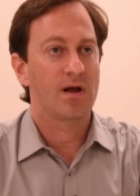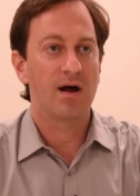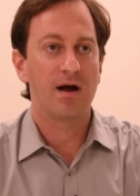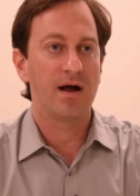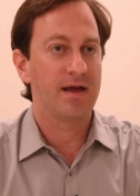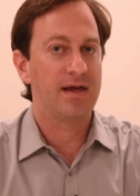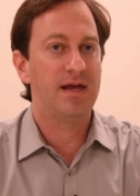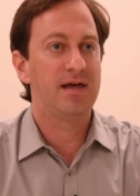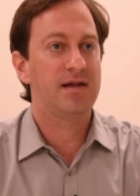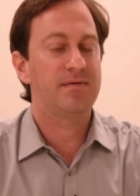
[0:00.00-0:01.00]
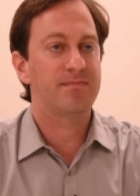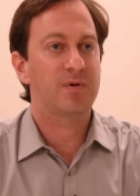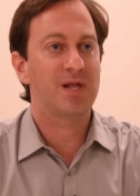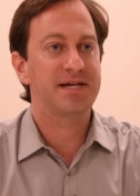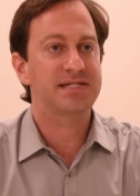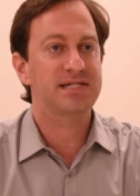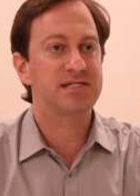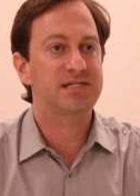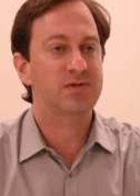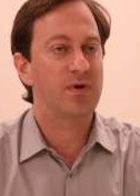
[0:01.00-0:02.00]
Uh, in
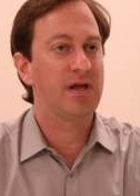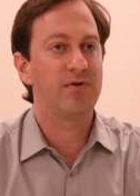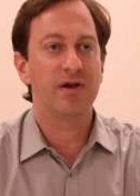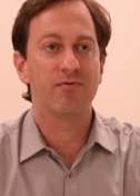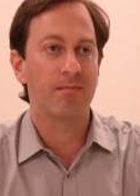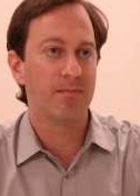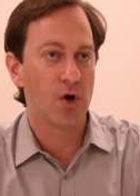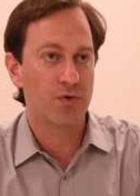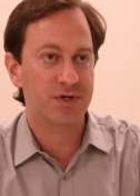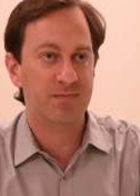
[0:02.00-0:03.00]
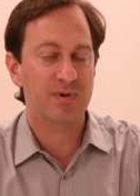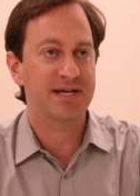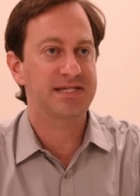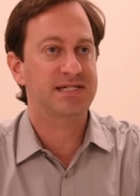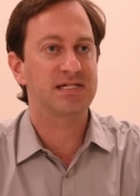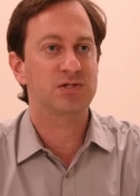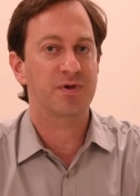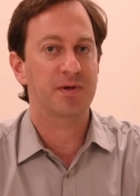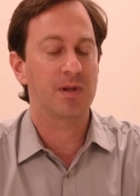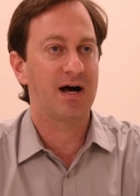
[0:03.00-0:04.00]
places in, in remote places
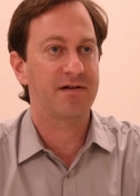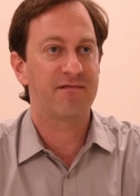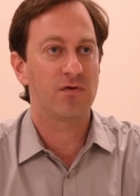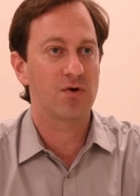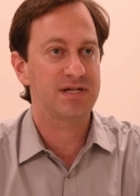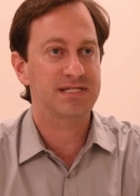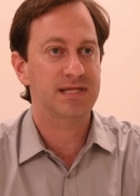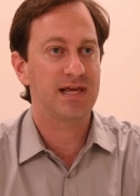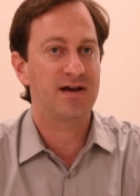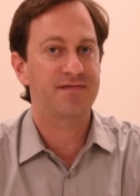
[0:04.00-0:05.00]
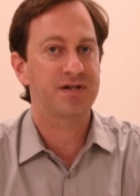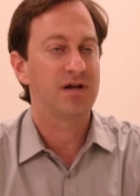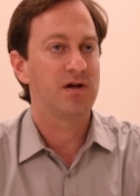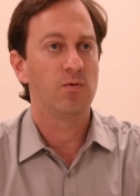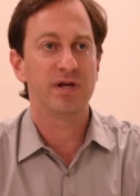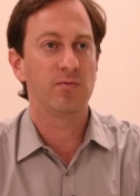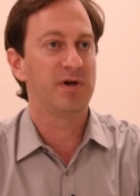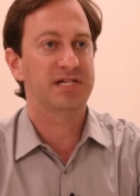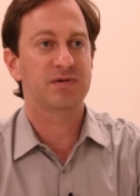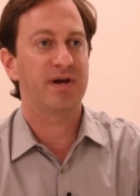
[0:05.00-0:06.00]
with a lot of forests left, we,
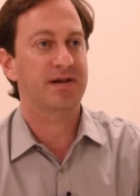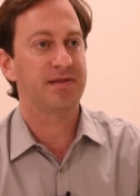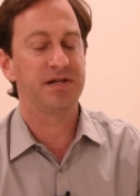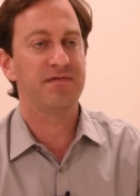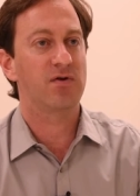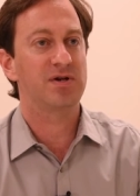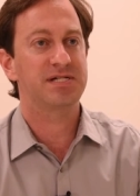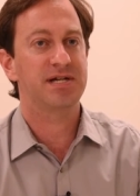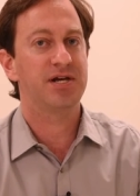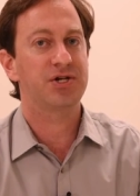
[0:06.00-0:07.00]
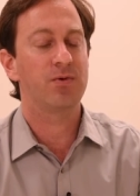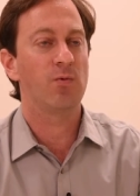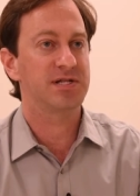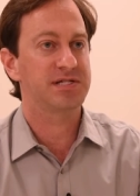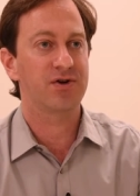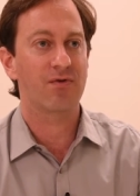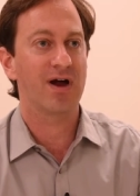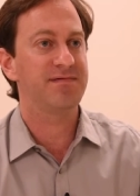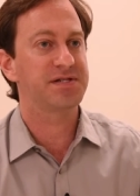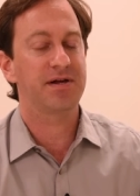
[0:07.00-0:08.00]
we expect the deforestation once it
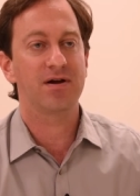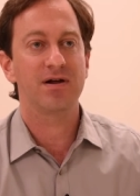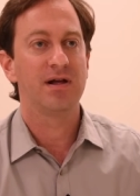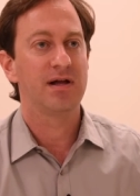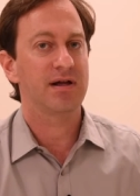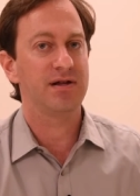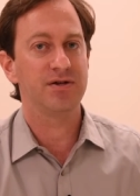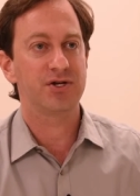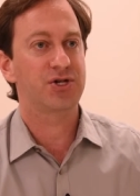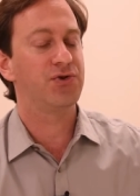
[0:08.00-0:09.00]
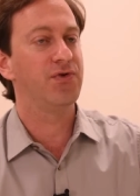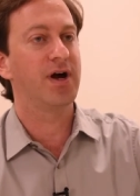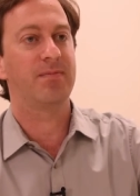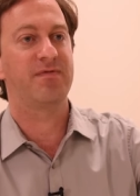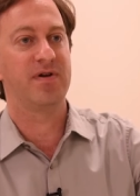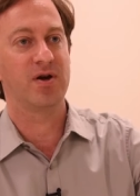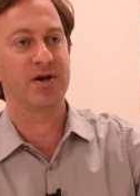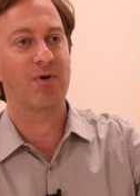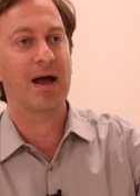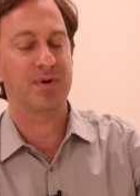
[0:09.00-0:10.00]
arrives there can shoot up
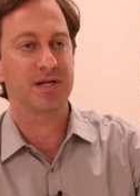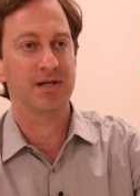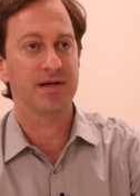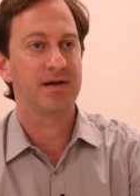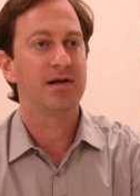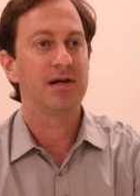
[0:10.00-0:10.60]
very rapidly.